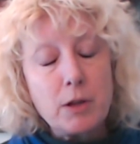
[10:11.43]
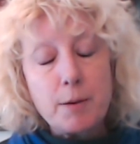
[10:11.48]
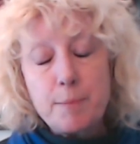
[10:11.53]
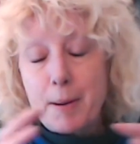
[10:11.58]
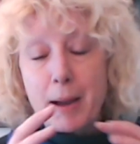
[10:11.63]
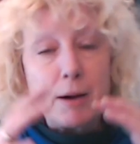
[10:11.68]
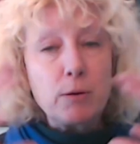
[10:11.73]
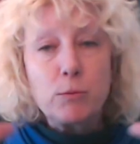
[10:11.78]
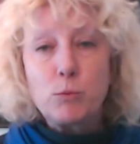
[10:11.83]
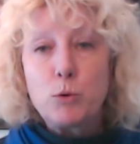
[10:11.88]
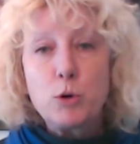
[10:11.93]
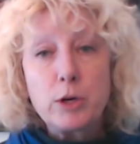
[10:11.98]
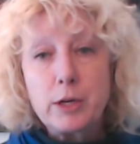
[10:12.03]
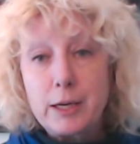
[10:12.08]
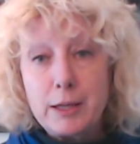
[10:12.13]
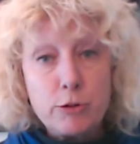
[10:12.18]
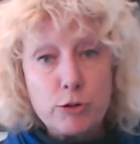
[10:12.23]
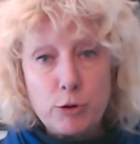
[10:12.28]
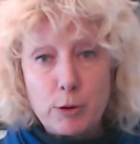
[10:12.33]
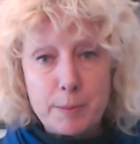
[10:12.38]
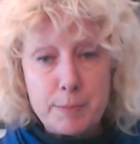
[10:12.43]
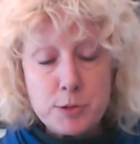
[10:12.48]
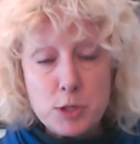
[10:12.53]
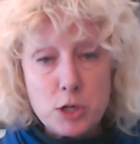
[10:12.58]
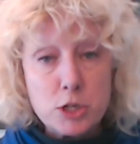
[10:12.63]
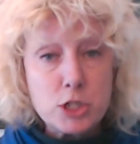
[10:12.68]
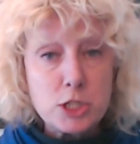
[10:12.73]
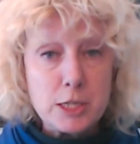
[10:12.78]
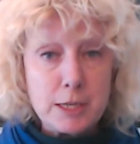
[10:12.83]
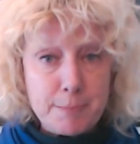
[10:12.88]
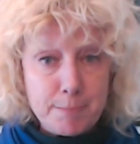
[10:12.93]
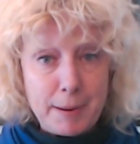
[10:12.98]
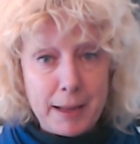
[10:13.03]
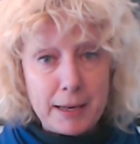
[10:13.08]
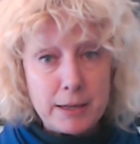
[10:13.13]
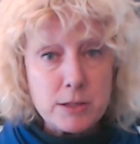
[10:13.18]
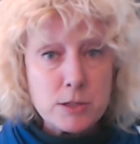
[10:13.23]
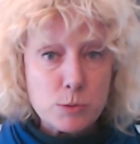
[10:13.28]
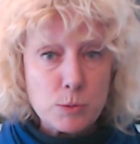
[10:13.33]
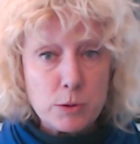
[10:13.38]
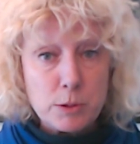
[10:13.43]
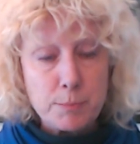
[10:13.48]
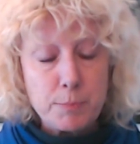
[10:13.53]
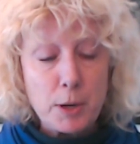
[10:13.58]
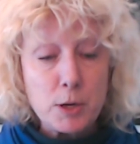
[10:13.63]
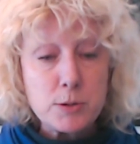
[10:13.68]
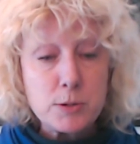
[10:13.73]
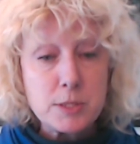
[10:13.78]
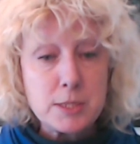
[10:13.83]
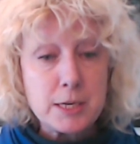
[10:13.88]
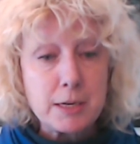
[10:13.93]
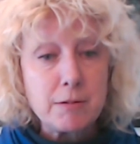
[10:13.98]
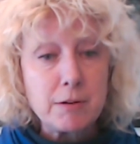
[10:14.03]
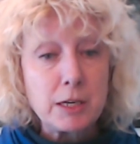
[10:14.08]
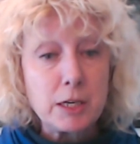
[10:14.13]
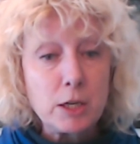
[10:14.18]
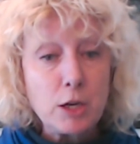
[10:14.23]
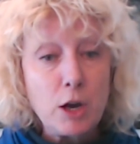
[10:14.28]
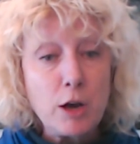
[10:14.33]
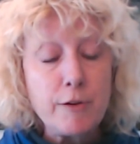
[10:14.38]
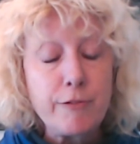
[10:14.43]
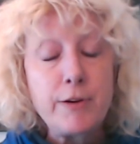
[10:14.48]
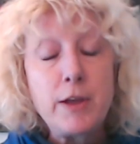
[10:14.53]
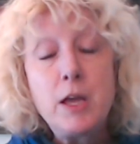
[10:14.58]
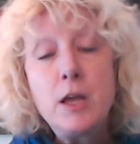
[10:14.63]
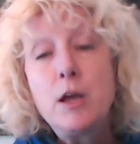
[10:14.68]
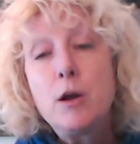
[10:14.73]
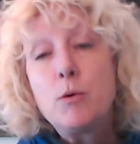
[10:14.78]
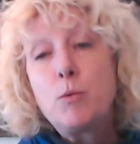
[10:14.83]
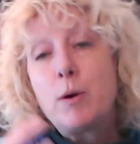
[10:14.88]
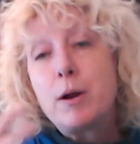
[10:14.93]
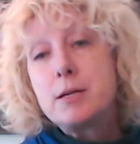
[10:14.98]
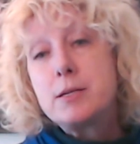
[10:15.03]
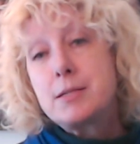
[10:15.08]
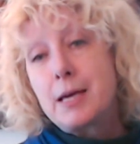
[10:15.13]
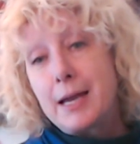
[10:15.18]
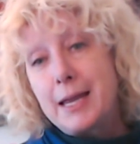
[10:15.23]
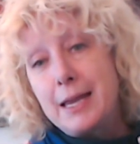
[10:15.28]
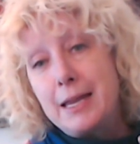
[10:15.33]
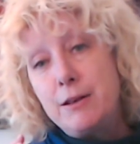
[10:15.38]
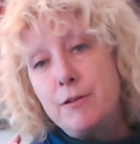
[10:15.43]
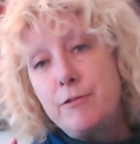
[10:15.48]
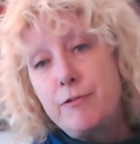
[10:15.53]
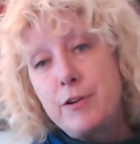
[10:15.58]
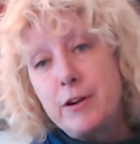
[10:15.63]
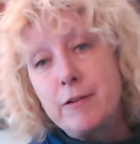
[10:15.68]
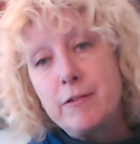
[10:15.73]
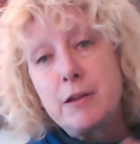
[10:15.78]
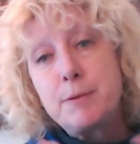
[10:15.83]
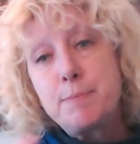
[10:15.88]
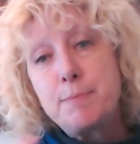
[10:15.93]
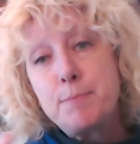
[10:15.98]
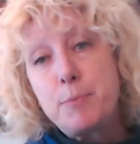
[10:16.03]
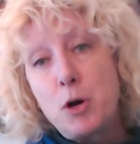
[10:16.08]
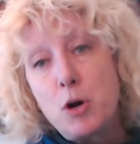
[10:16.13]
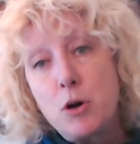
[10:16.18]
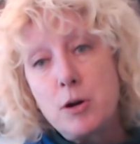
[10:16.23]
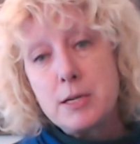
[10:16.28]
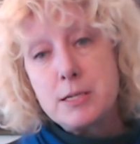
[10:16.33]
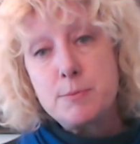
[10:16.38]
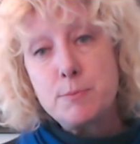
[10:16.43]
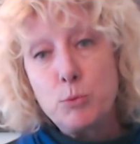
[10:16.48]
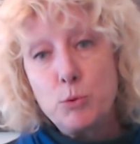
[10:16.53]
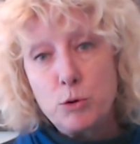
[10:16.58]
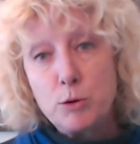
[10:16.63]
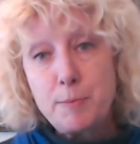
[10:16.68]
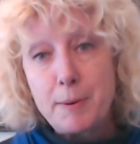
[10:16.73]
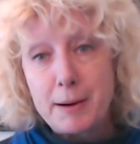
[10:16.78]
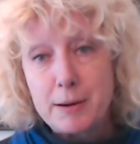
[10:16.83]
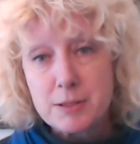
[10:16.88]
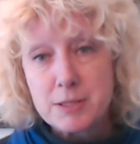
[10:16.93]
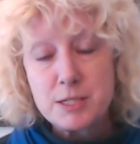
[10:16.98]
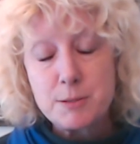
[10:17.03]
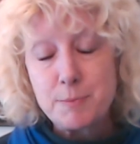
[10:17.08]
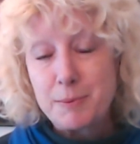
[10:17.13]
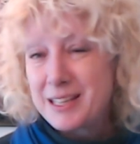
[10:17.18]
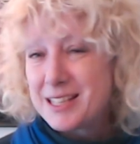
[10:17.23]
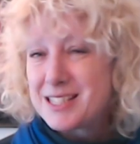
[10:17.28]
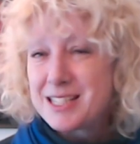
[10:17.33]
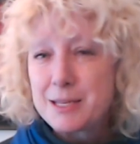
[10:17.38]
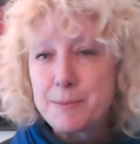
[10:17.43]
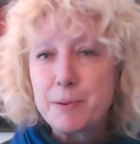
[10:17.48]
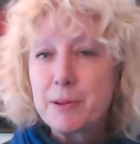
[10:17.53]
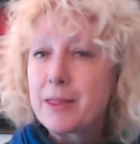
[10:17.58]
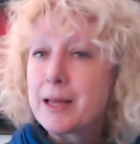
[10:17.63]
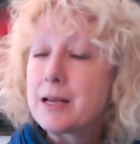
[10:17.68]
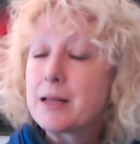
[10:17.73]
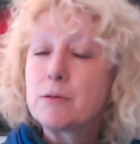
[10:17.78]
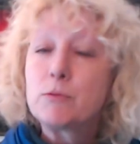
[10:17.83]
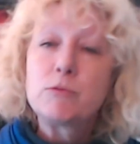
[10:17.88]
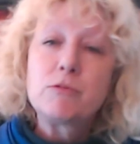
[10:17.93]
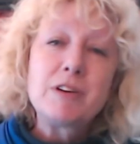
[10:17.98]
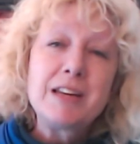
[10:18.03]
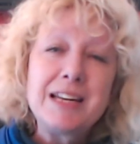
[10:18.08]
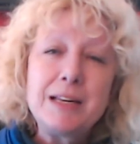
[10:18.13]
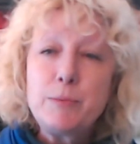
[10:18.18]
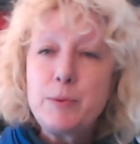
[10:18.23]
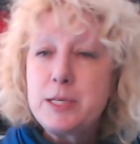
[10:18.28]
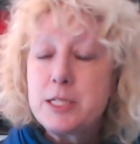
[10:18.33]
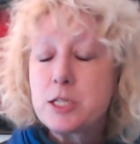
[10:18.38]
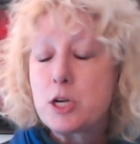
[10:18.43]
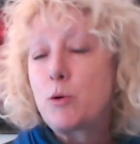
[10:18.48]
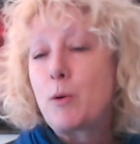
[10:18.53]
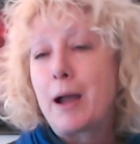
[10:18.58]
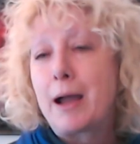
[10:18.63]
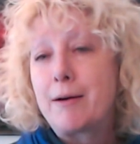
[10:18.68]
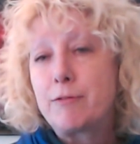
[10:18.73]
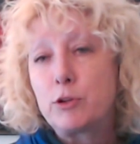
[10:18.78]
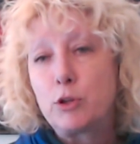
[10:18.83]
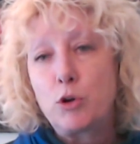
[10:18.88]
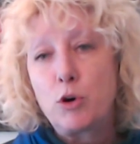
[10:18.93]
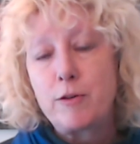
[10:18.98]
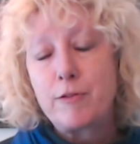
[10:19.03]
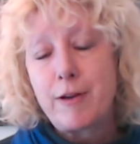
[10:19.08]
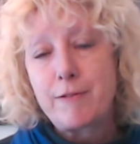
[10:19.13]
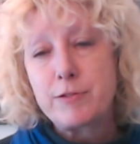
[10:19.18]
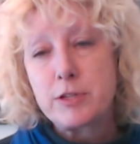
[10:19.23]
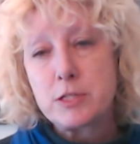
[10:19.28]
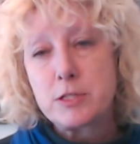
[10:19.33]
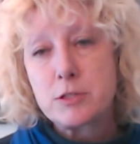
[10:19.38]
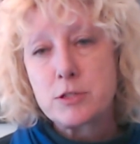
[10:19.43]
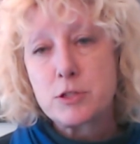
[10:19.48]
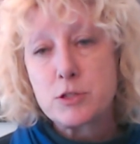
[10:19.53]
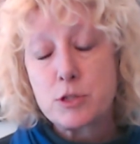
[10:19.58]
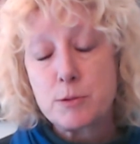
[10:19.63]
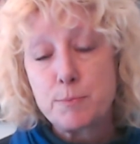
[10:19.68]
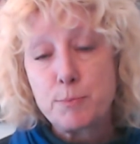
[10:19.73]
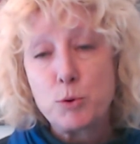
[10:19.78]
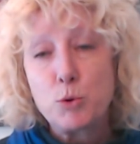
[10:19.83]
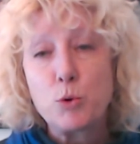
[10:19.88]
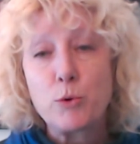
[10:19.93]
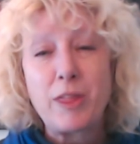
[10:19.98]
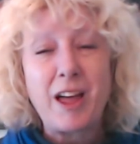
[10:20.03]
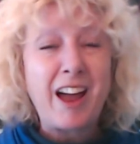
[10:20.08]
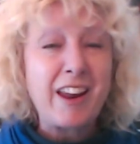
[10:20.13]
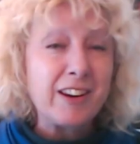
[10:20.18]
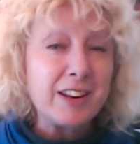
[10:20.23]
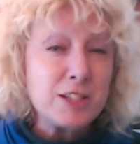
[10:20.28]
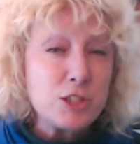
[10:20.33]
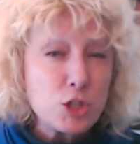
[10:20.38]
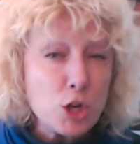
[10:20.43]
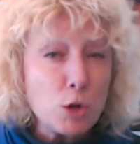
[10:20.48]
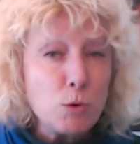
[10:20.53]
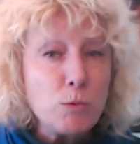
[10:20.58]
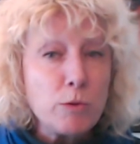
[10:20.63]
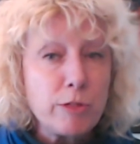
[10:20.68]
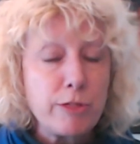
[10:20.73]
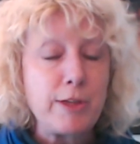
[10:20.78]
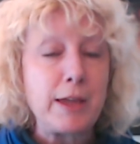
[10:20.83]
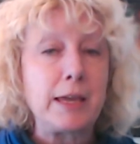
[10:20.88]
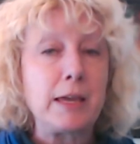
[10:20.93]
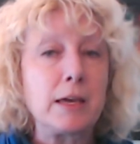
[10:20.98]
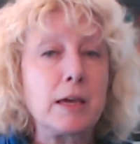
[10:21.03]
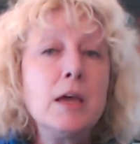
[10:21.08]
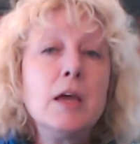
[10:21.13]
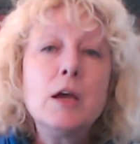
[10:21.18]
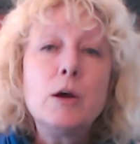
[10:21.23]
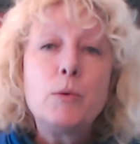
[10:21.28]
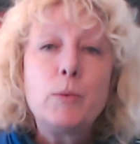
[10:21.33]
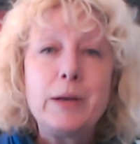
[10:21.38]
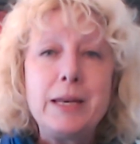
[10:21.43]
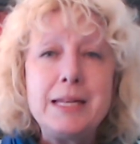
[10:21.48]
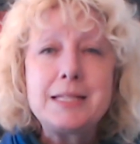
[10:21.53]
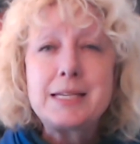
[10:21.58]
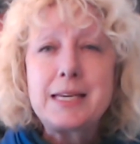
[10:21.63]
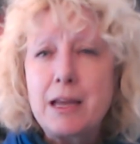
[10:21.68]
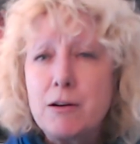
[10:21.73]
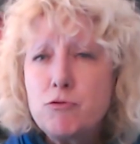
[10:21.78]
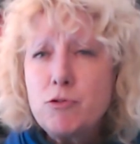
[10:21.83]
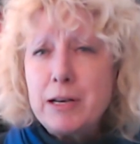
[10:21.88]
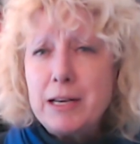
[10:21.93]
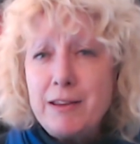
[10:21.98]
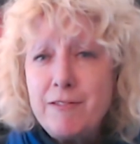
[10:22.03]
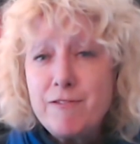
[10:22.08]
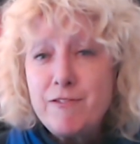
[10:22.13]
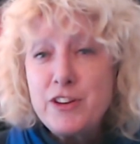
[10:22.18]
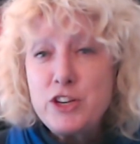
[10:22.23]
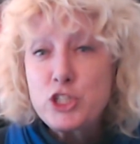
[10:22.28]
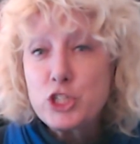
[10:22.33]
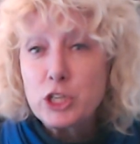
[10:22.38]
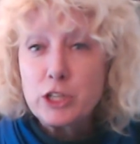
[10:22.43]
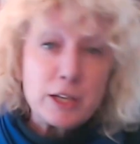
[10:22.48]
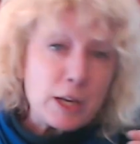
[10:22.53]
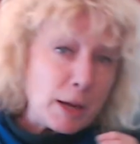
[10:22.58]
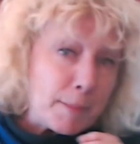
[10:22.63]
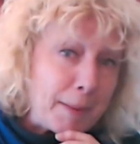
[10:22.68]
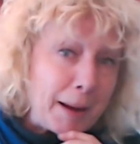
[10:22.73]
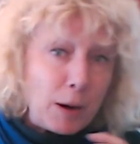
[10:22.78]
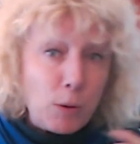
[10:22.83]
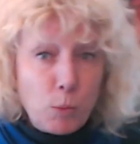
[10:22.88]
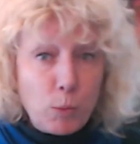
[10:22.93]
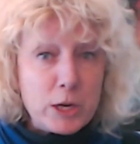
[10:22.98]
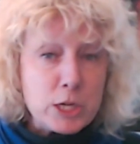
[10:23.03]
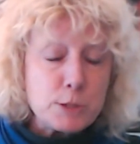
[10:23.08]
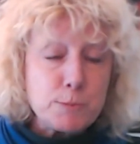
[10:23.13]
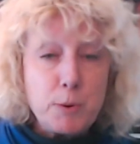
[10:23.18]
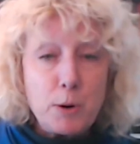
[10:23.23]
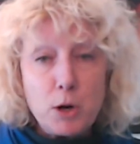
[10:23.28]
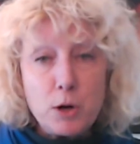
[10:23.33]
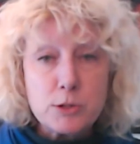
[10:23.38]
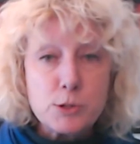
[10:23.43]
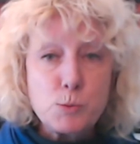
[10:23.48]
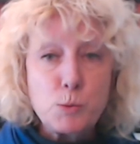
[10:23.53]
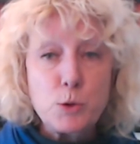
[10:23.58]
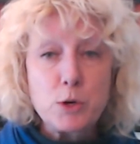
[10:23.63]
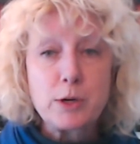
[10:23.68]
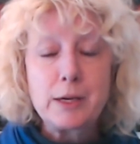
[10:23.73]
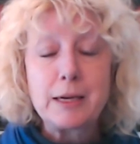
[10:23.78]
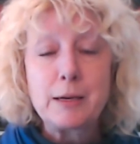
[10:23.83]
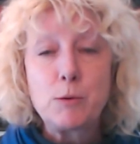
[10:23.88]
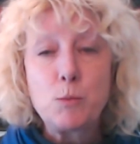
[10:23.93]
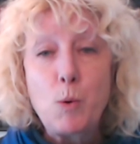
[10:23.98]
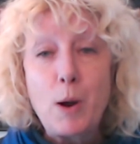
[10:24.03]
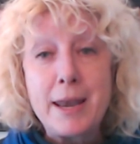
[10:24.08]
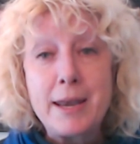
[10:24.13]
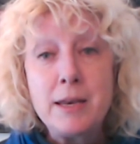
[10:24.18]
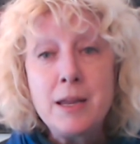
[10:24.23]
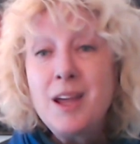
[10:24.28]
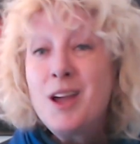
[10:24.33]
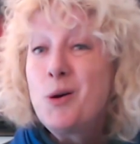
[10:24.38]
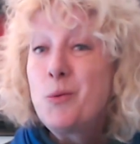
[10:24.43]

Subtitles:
about working through abduction in balance with the posterior cuff, whereas that inferior part is more about stability. But that really, we don't have a lot of evidence to support that. And I don't think we need to get really vigilant about which part's working when.